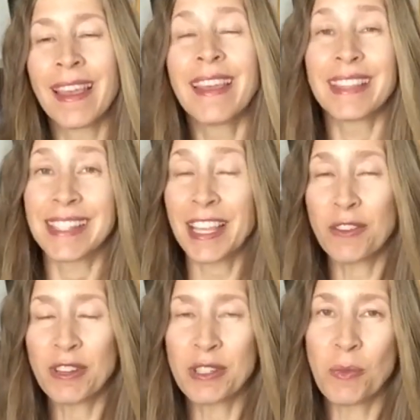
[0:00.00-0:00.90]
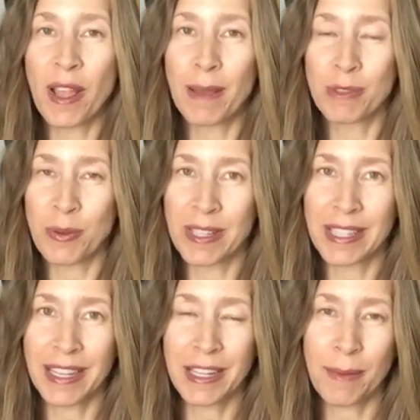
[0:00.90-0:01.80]
The second reason why I'm so
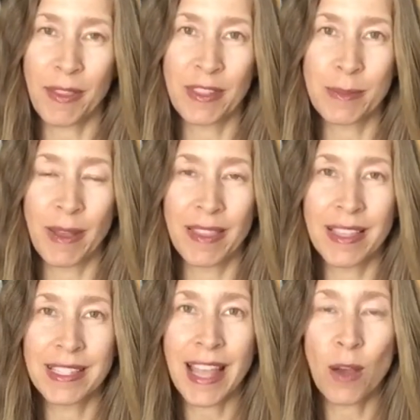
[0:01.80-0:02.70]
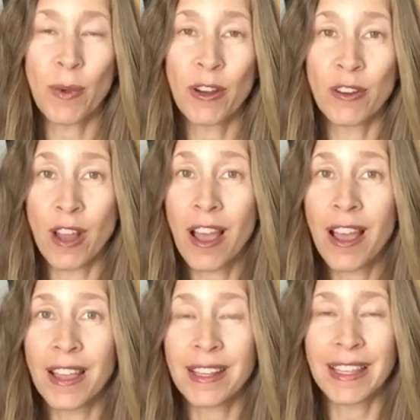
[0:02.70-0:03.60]
excited about this month is that we're
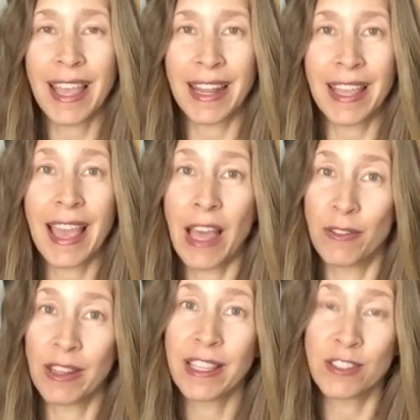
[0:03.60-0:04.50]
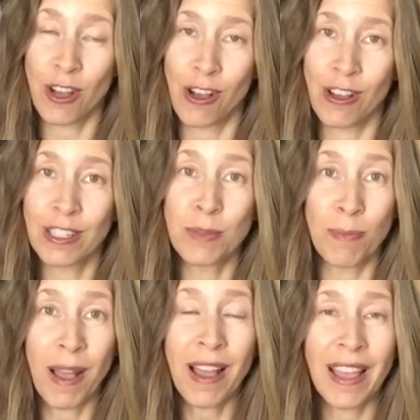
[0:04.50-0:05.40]
not getting heavily dogged
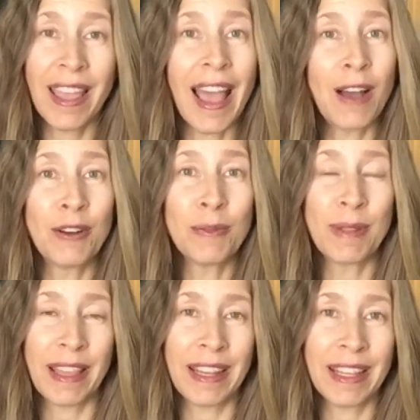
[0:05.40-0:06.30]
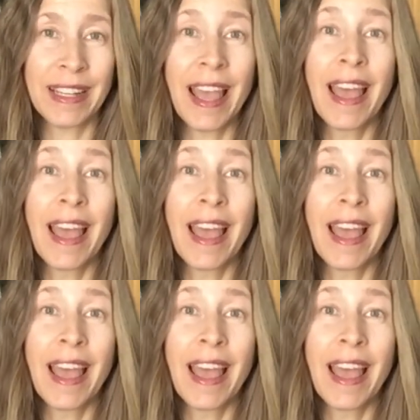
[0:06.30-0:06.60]
by outer planet